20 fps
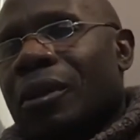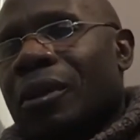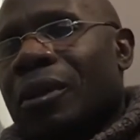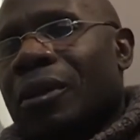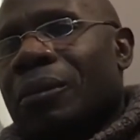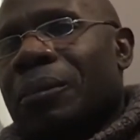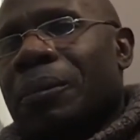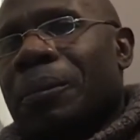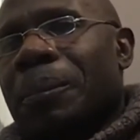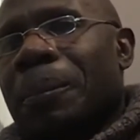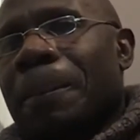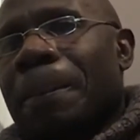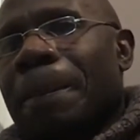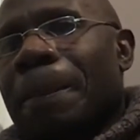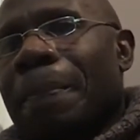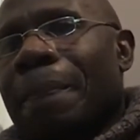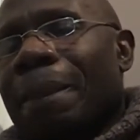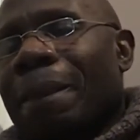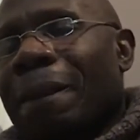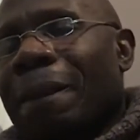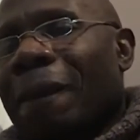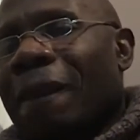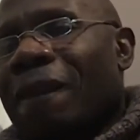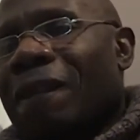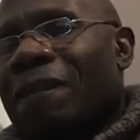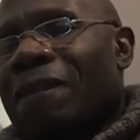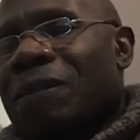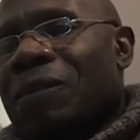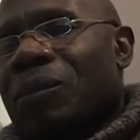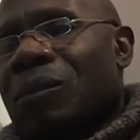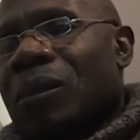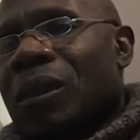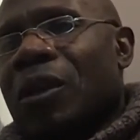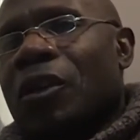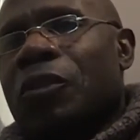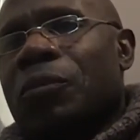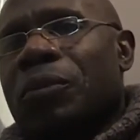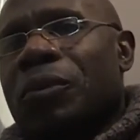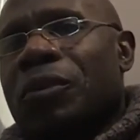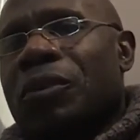Um, I
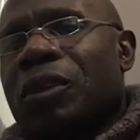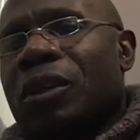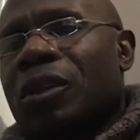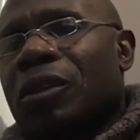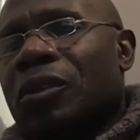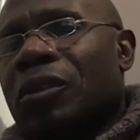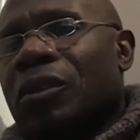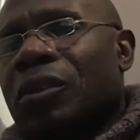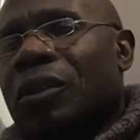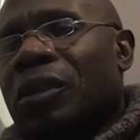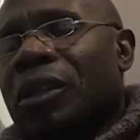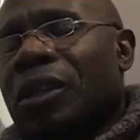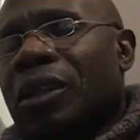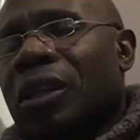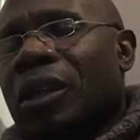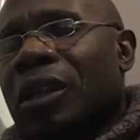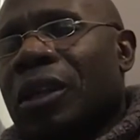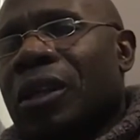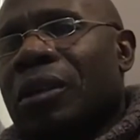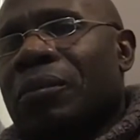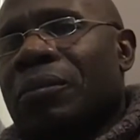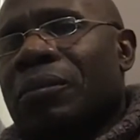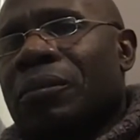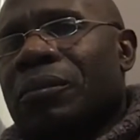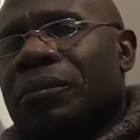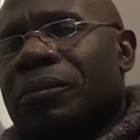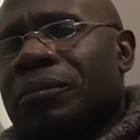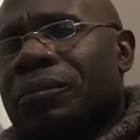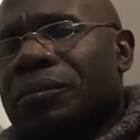was particularly um,